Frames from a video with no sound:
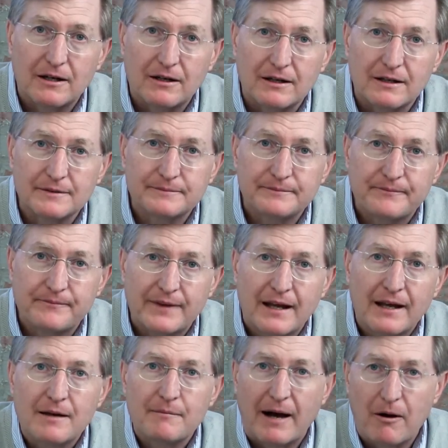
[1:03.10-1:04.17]
car.
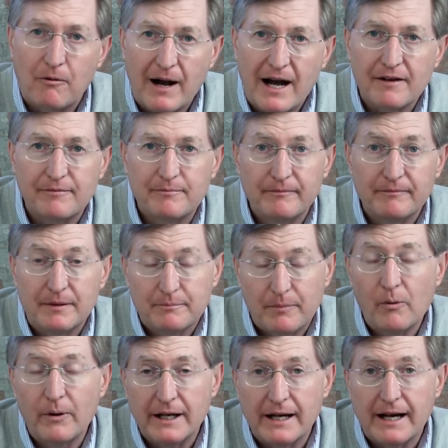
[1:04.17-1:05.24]
My wife
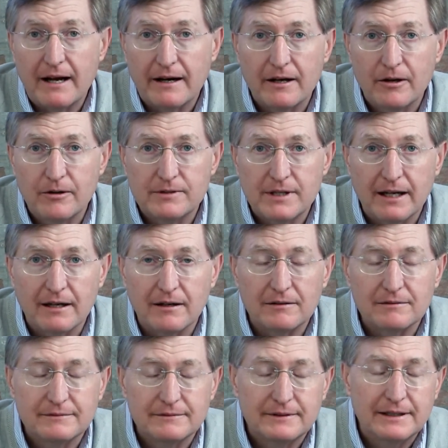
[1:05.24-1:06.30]
pointed out a
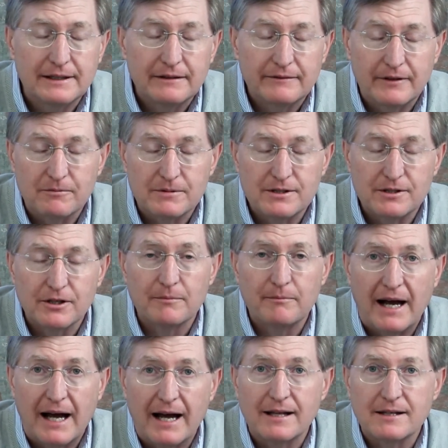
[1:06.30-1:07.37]
hotel that was
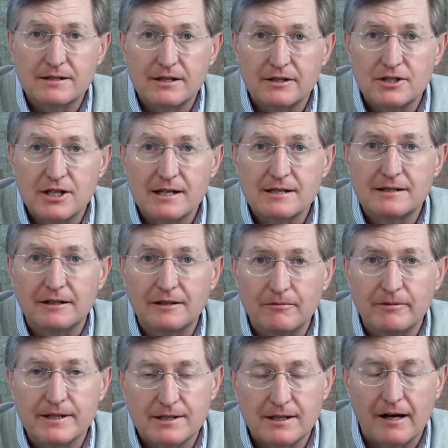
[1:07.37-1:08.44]
nearby and suggested that
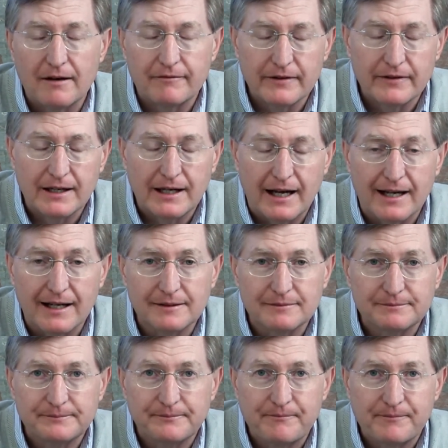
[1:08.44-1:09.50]
we stop for the night,
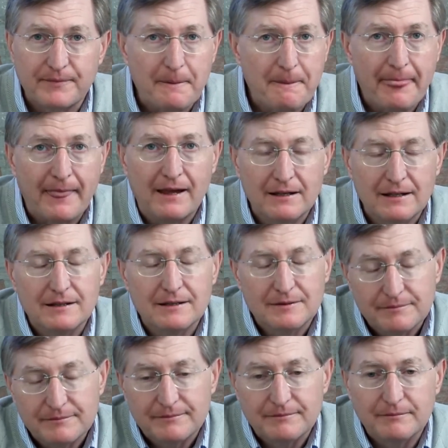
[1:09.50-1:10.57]

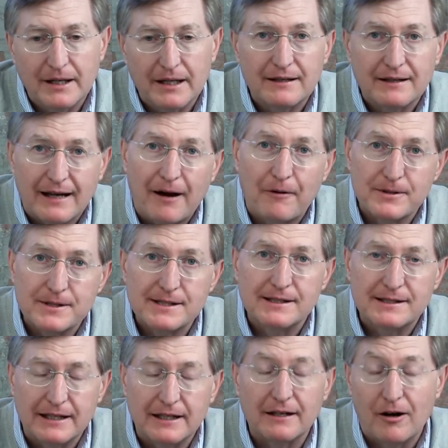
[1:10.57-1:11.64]
but I was
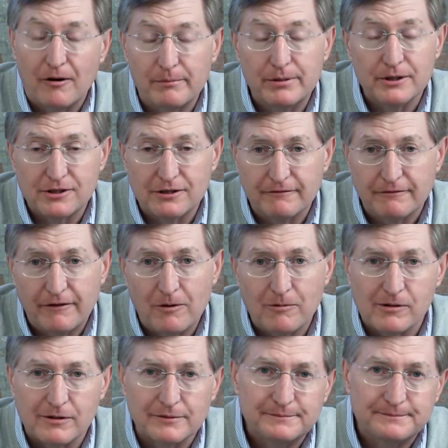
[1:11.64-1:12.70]
intent on pushing
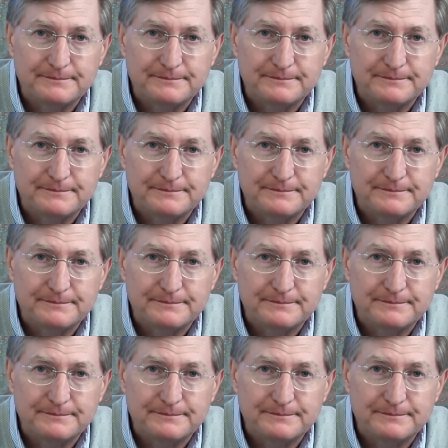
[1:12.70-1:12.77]
forward.